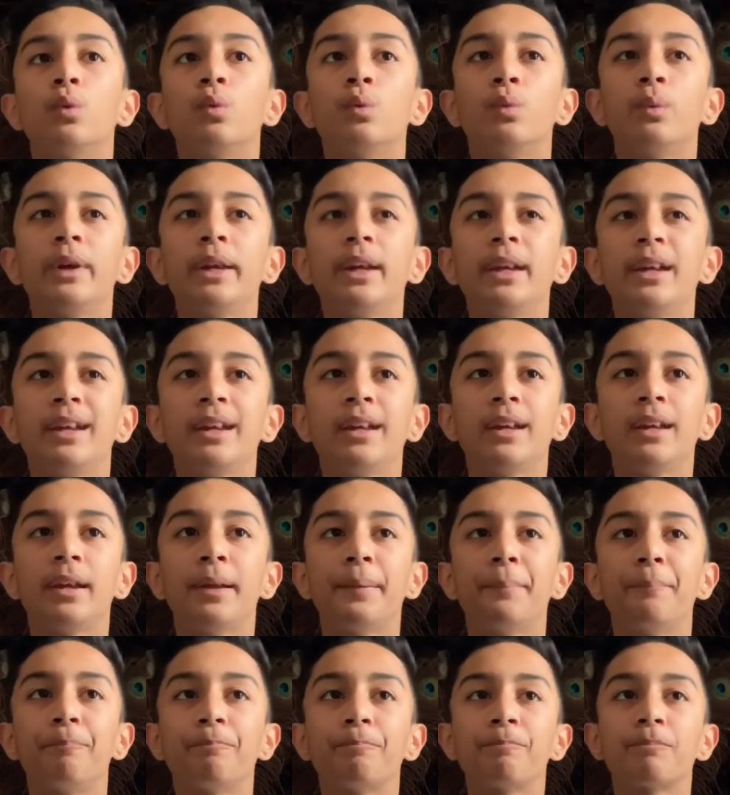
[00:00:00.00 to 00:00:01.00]

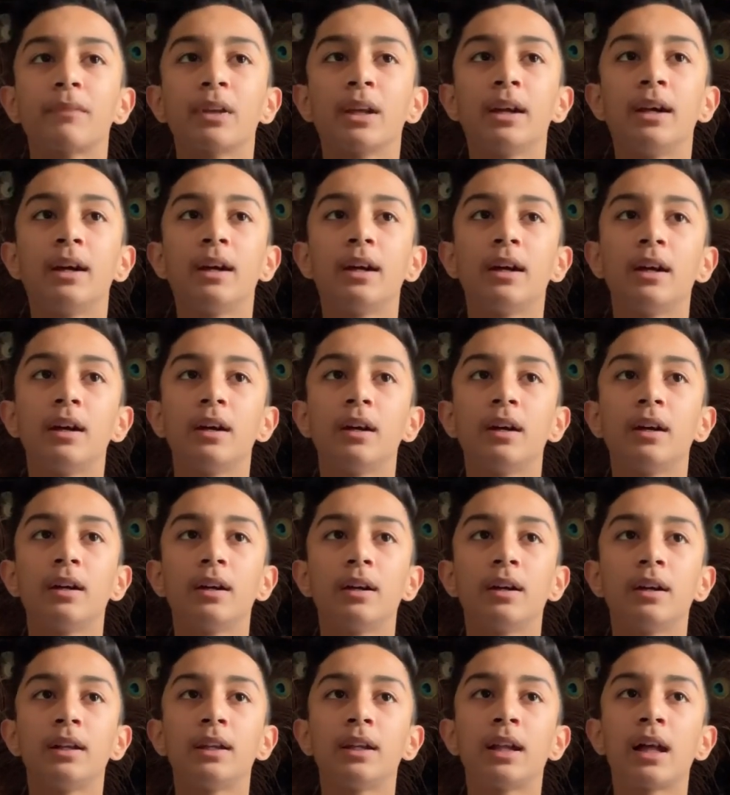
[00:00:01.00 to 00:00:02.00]
We
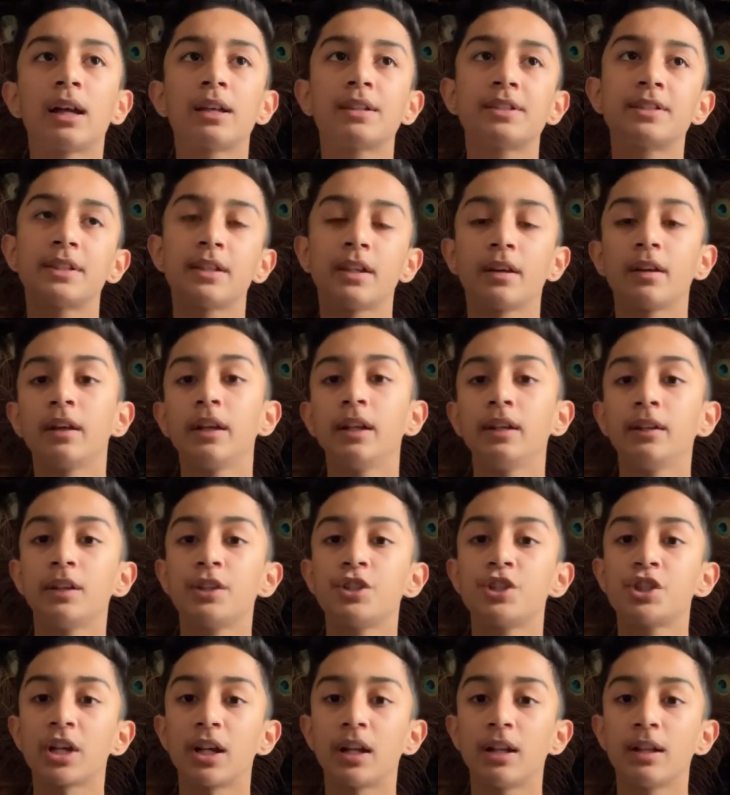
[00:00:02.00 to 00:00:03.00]
last year in
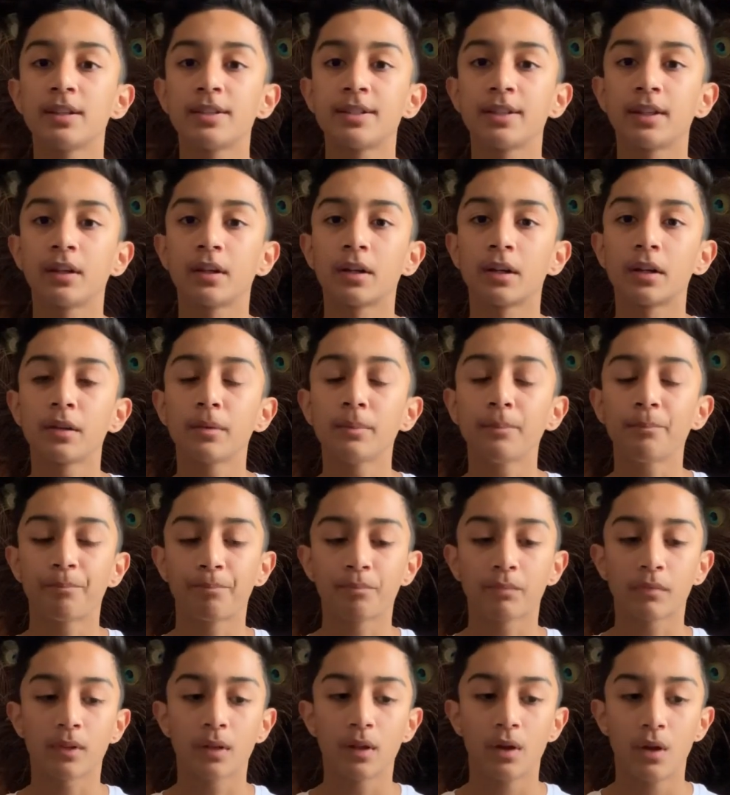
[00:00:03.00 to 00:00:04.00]
the shells year,
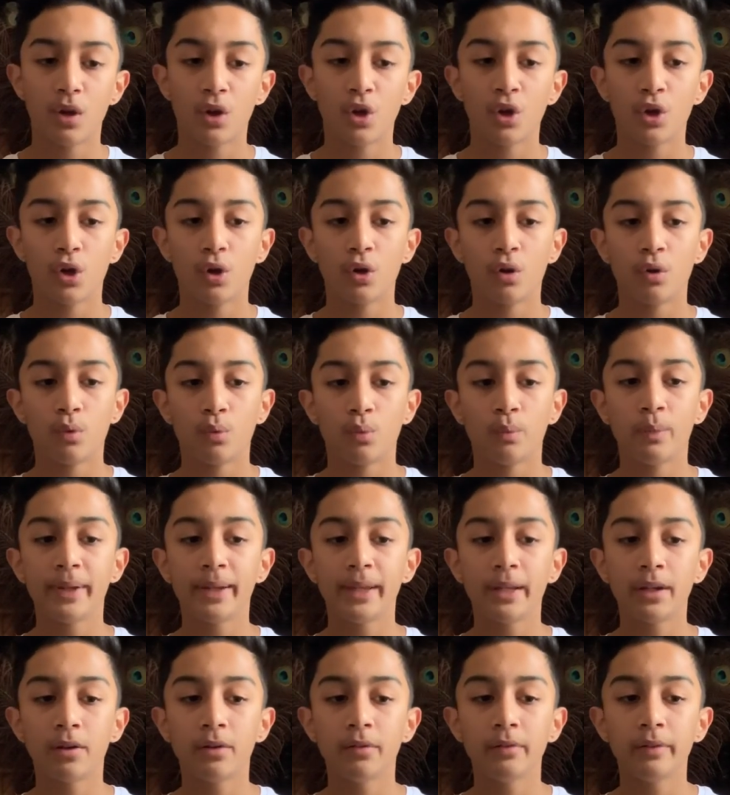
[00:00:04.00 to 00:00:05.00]

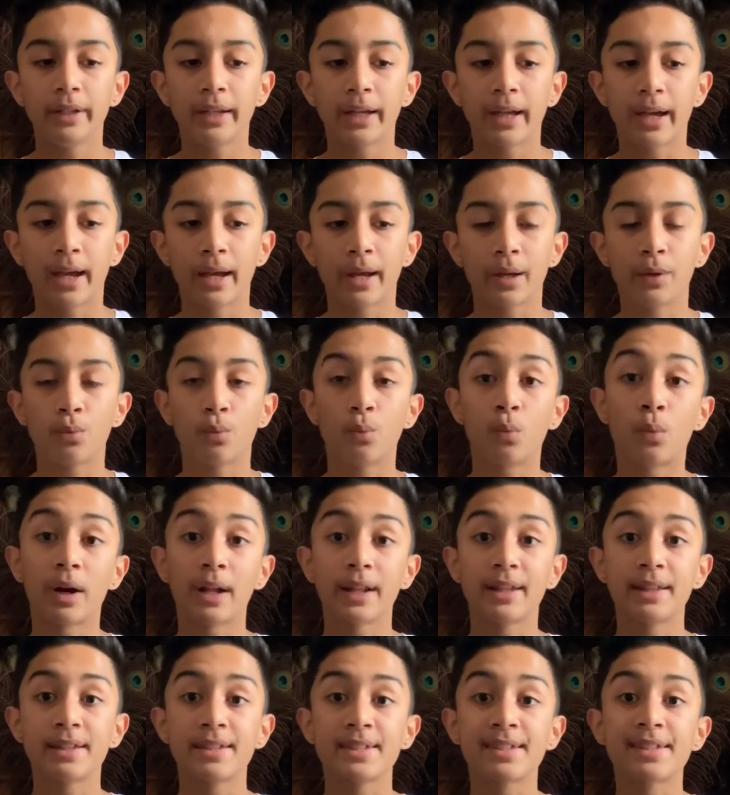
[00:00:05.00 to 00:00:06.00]
we only had
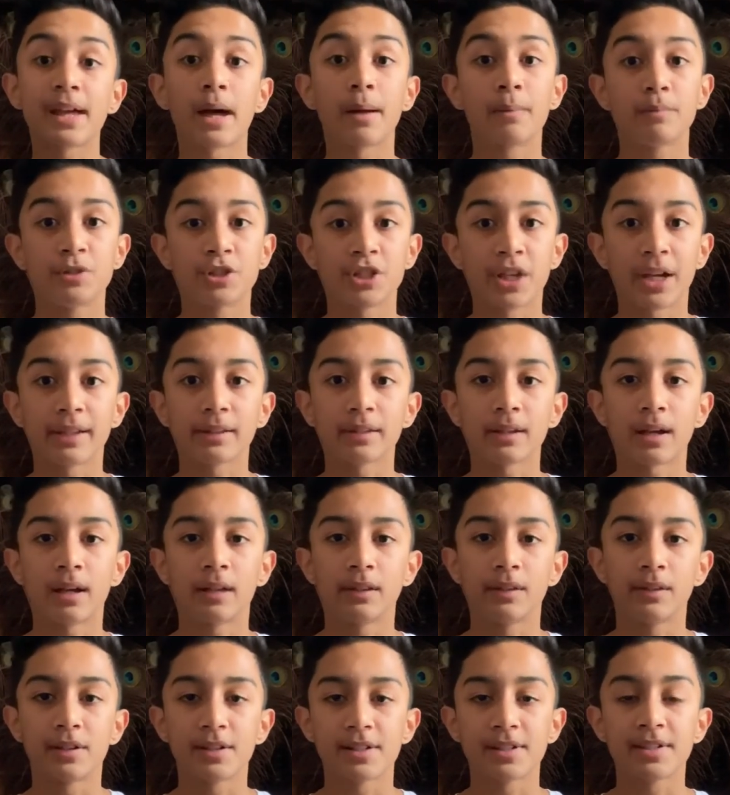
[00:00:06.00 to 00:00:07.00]
one subject
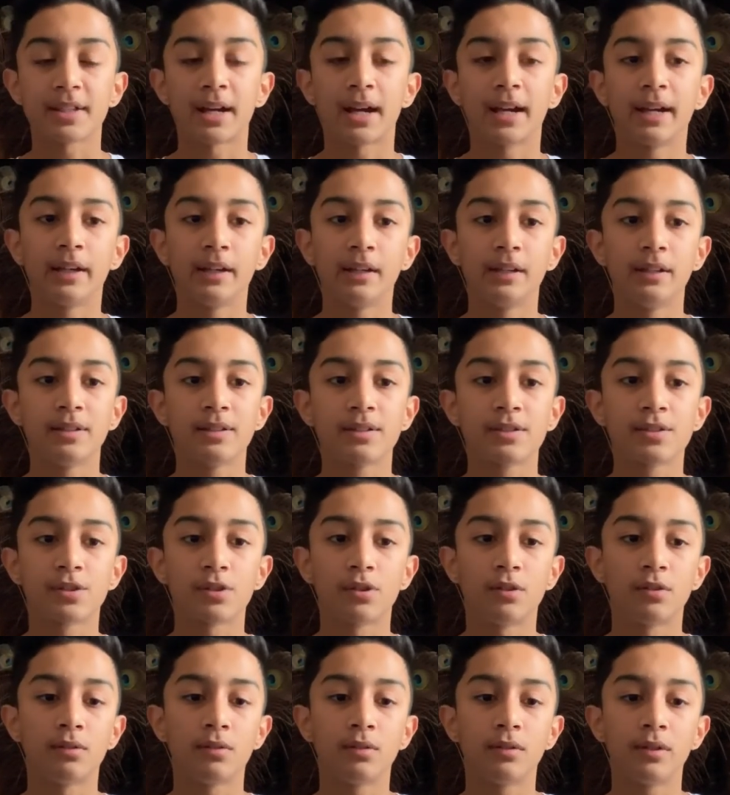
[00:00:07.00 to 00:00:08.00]
under science,
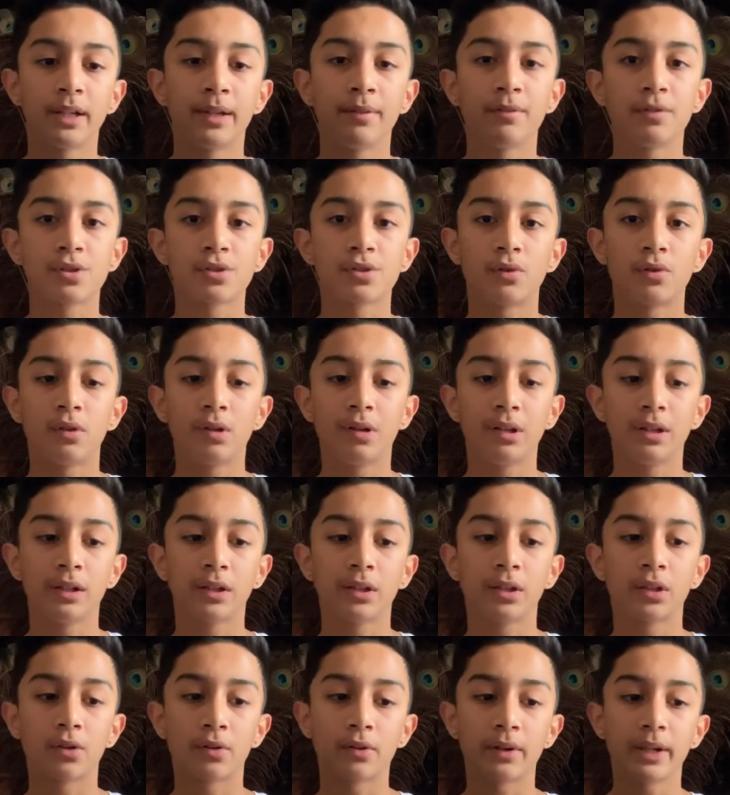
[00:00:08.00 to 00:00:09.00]
so it
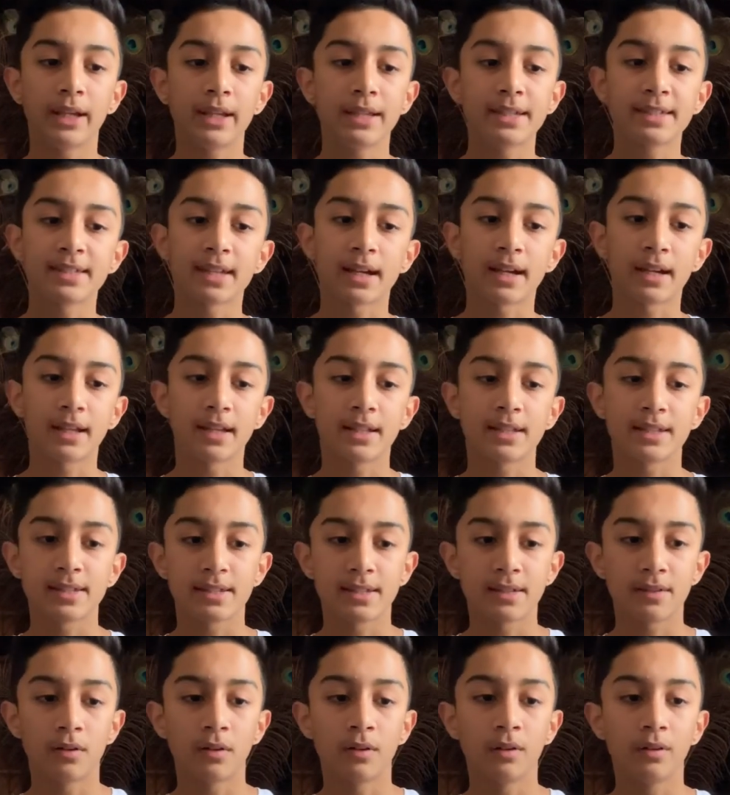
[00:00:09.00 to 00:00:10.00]
all three
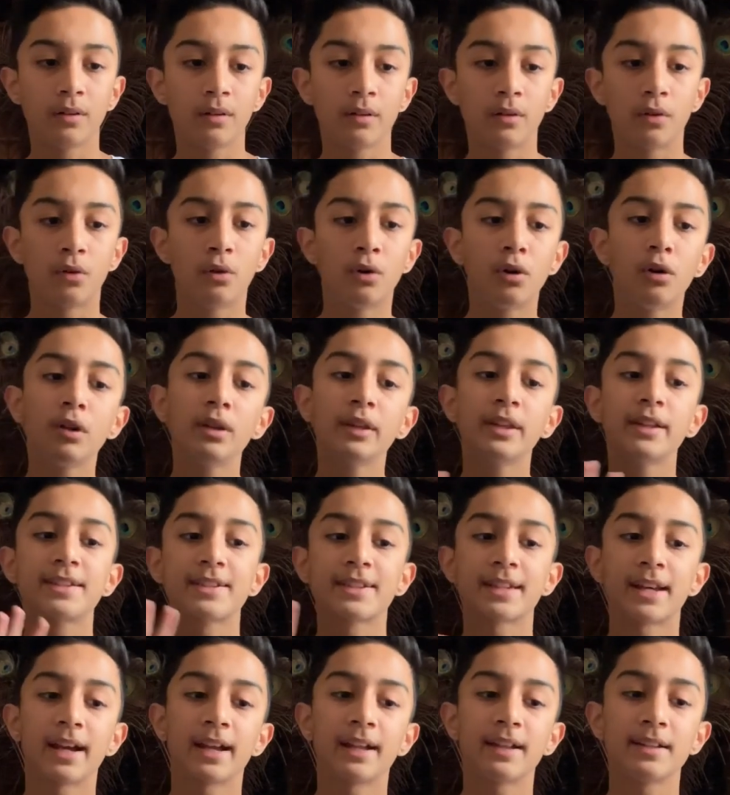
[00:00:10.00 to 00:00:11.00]
science, all
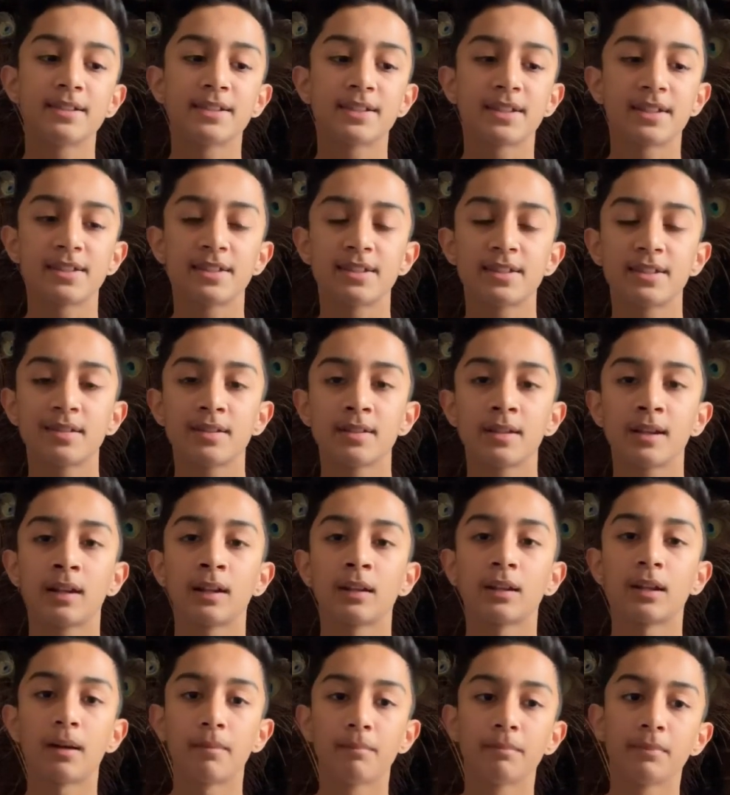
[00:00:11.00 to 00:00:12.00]
the sciences
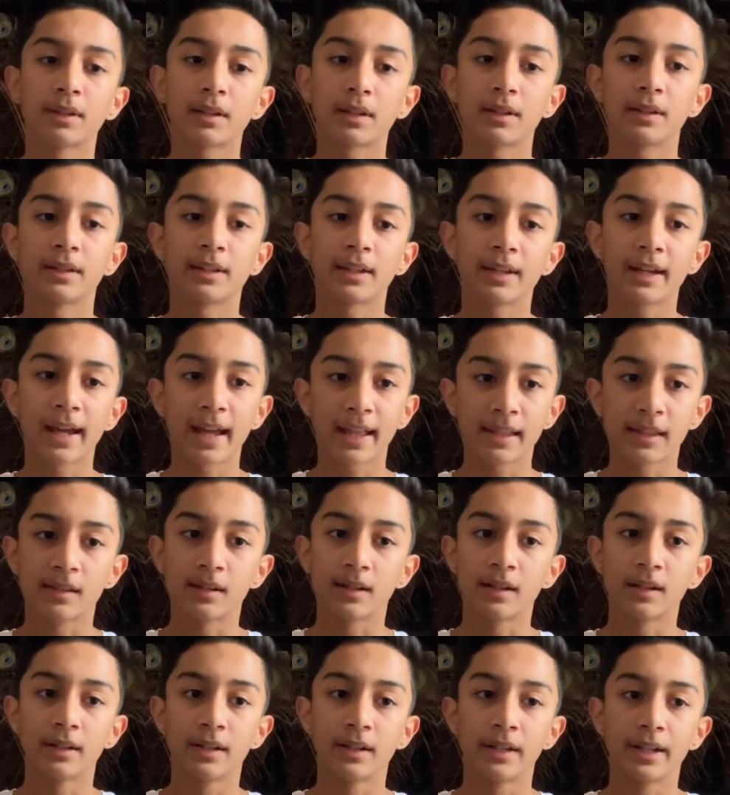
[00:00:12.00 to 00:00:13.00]
clumped
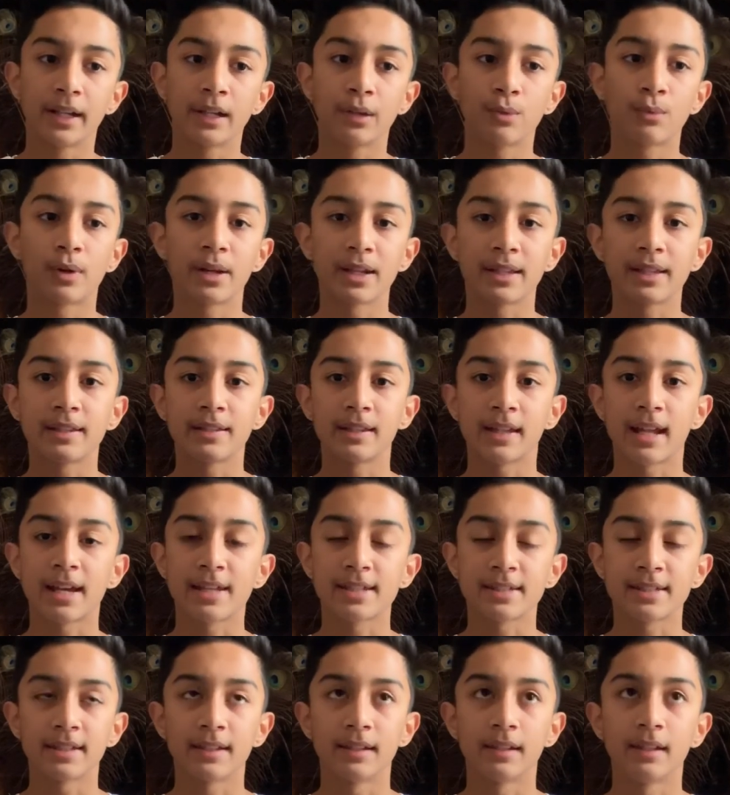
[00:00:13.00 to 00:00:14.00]
together in one
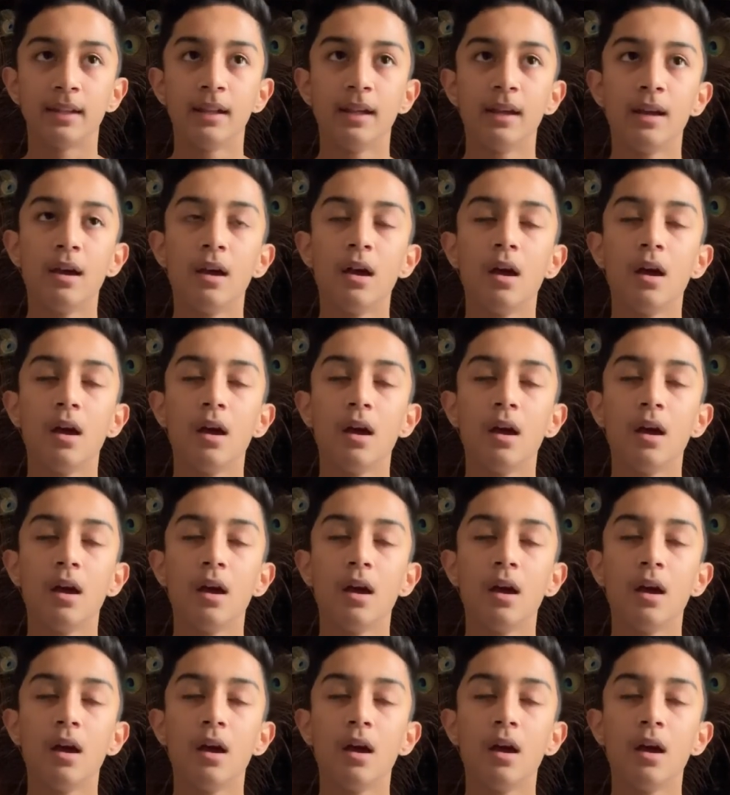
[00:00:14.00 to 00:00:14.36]
lesson.